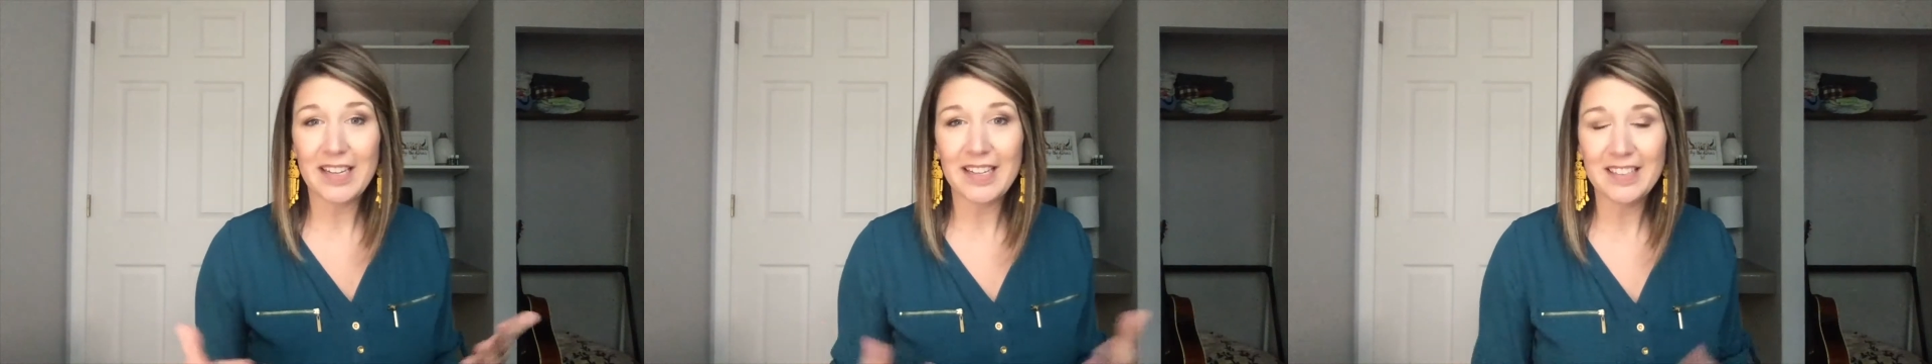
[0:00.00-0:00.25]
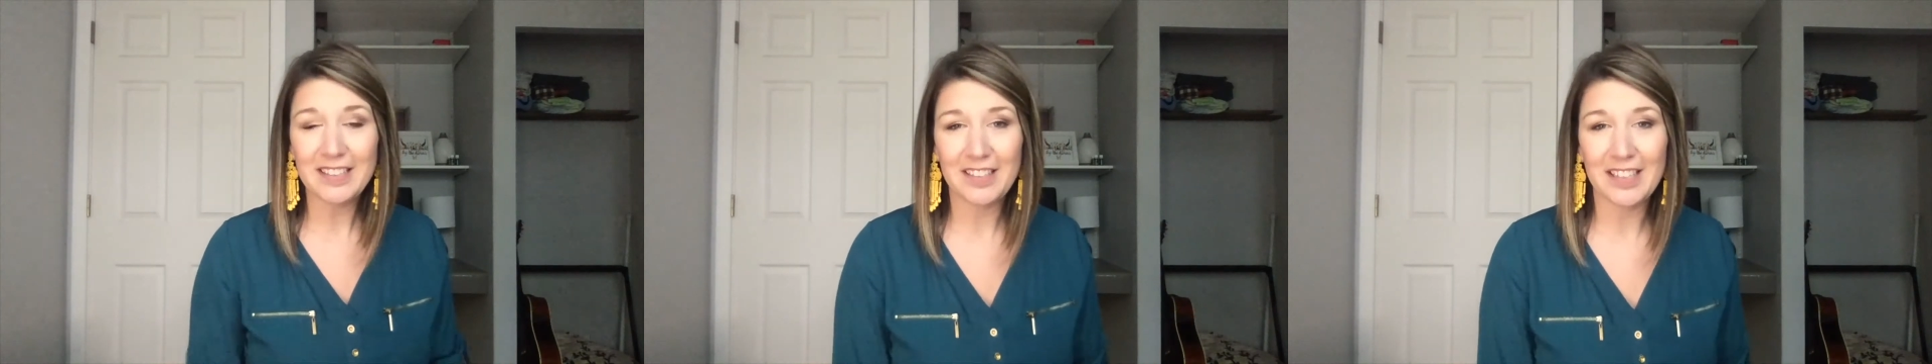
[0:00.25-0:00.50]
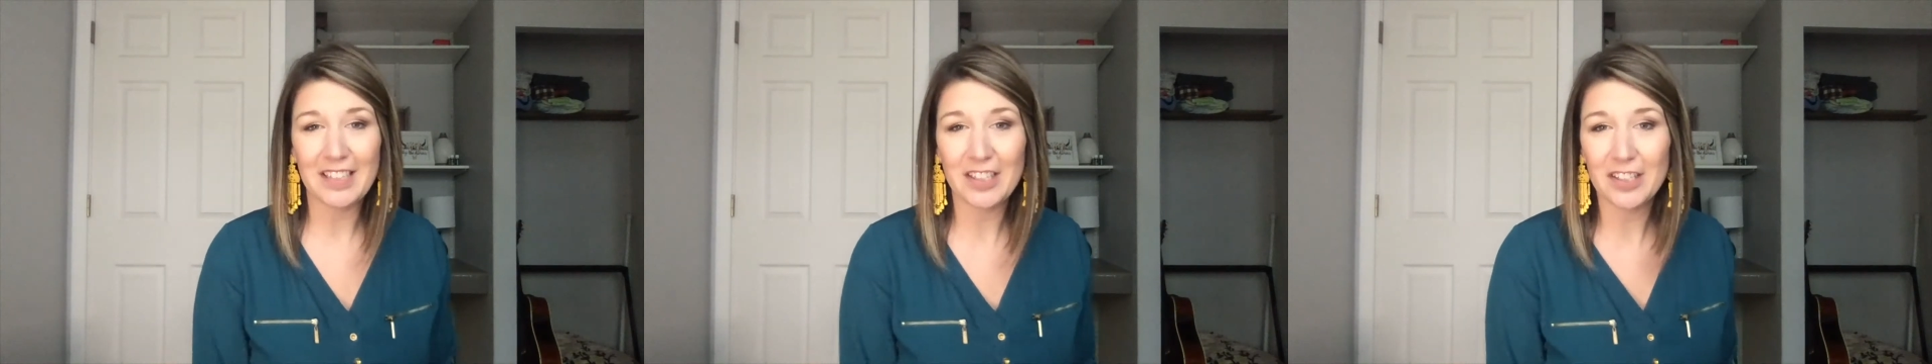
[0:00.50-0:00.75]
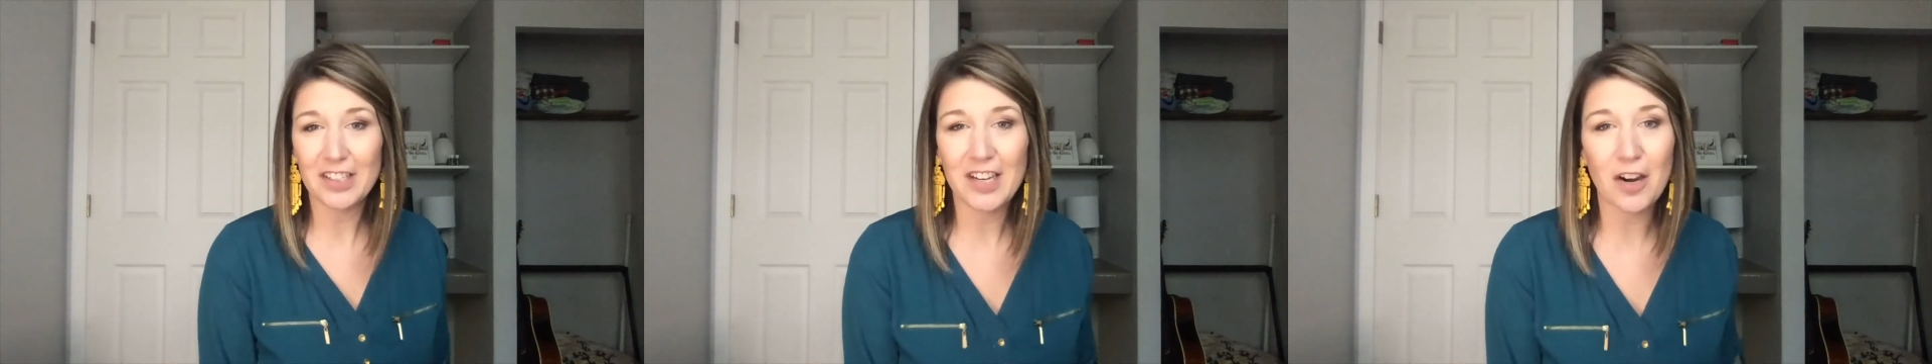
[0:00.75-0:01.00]
You can get a
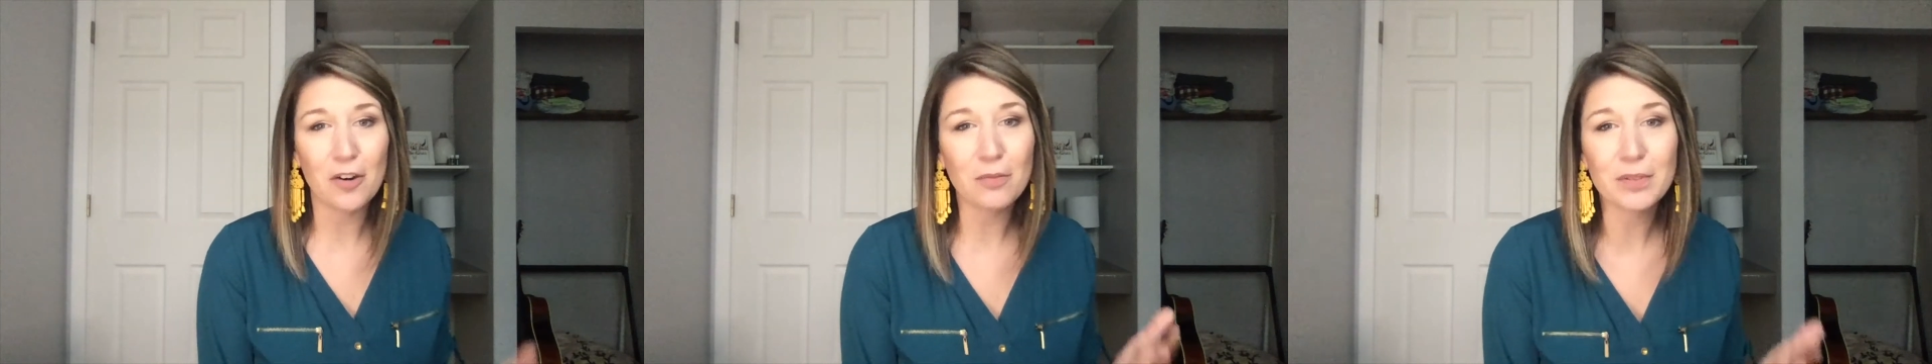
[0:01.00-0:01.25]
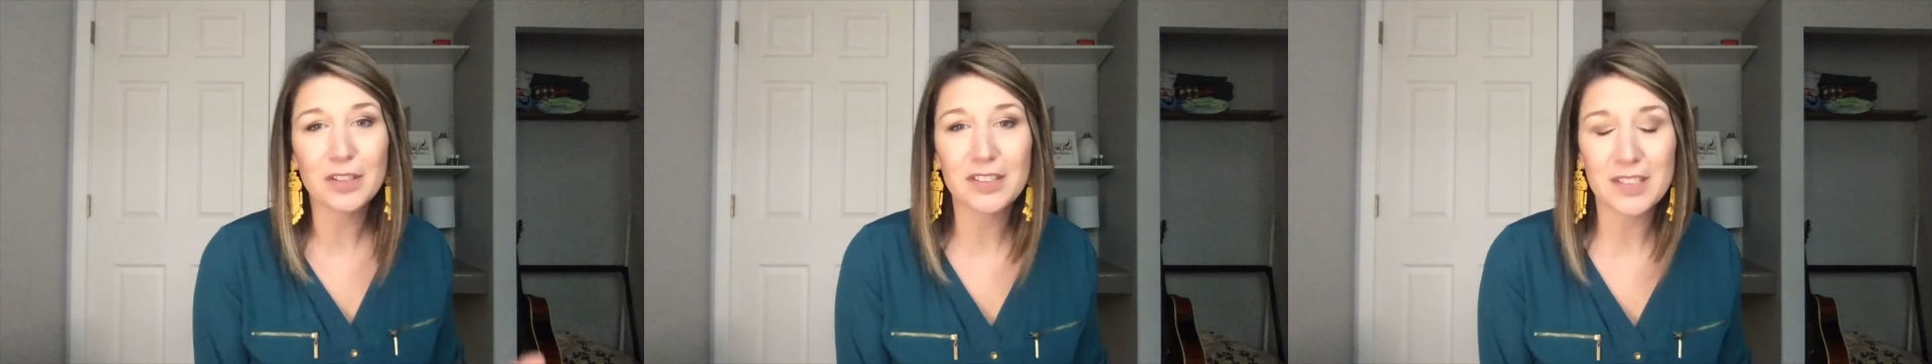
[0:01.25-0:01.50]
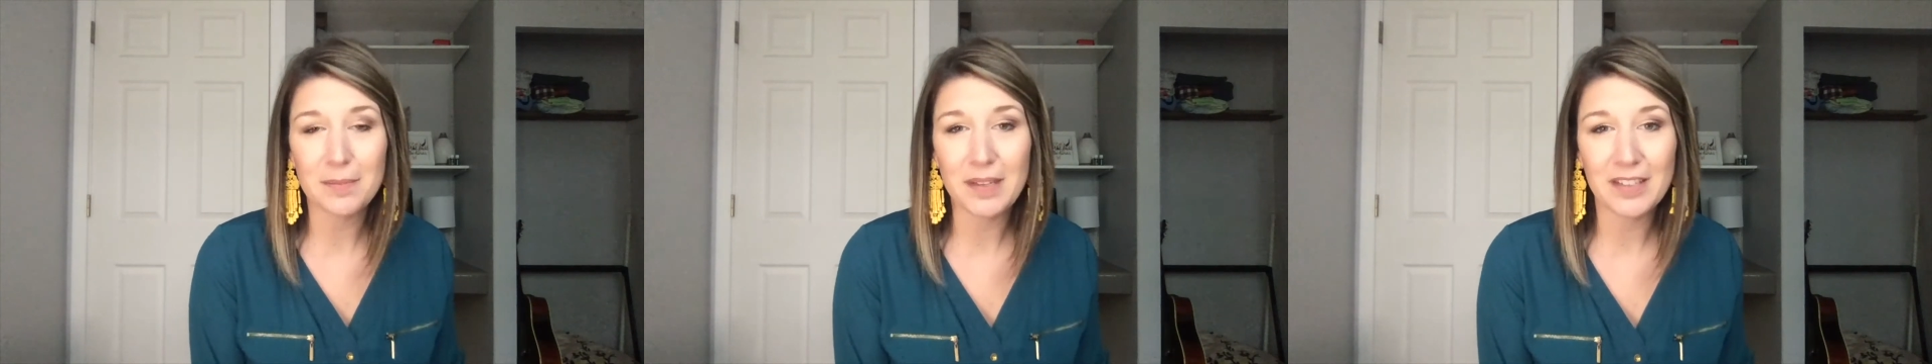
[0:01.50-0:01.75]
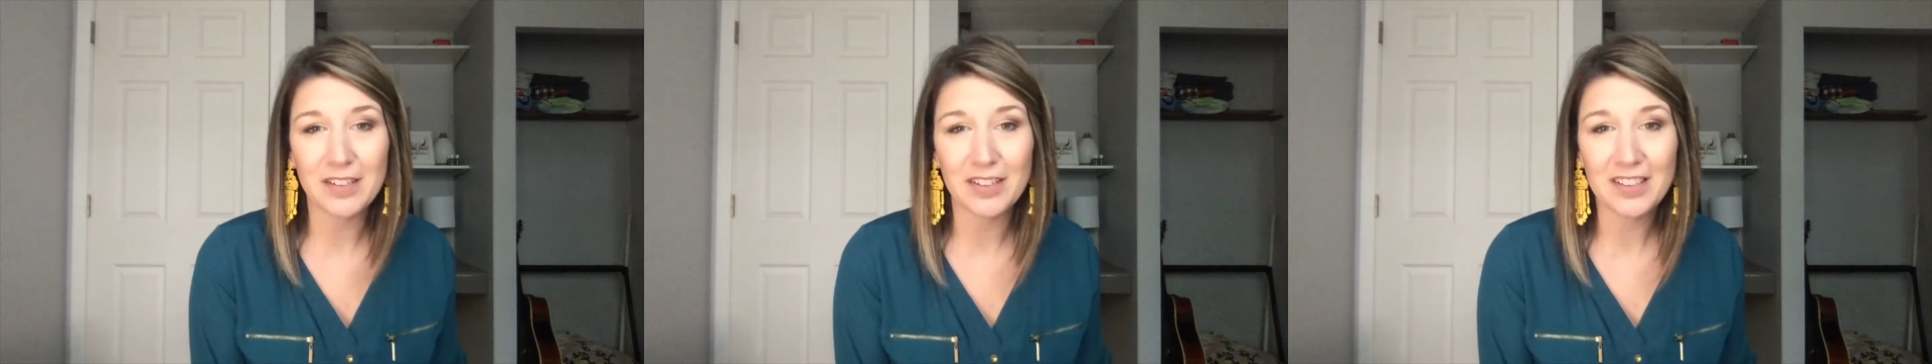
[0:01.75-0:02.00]
good home-cooked
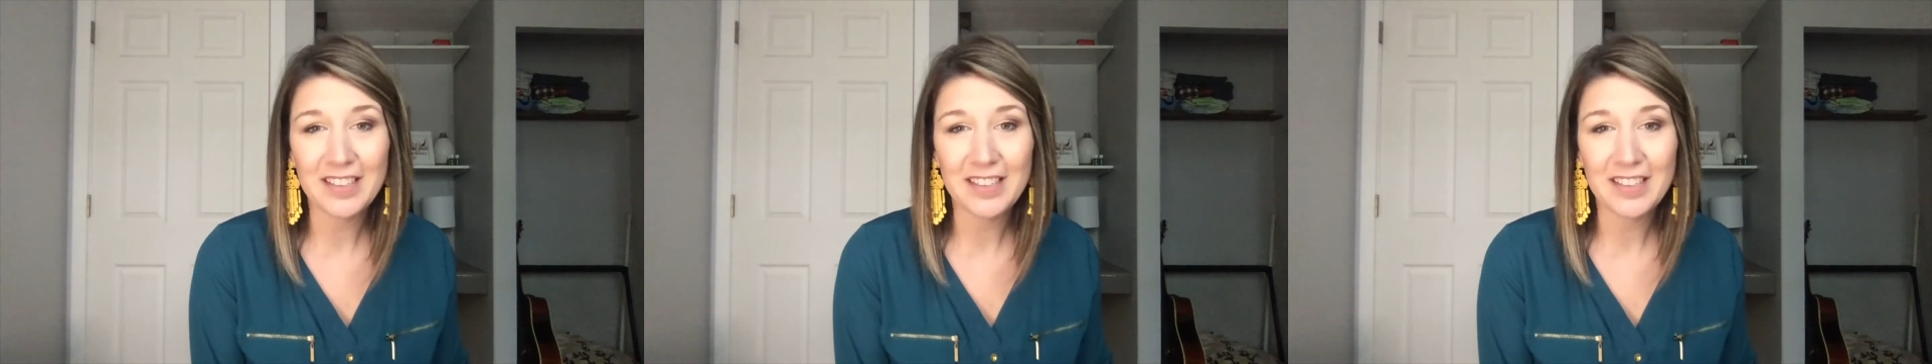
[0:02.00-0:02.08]
meal.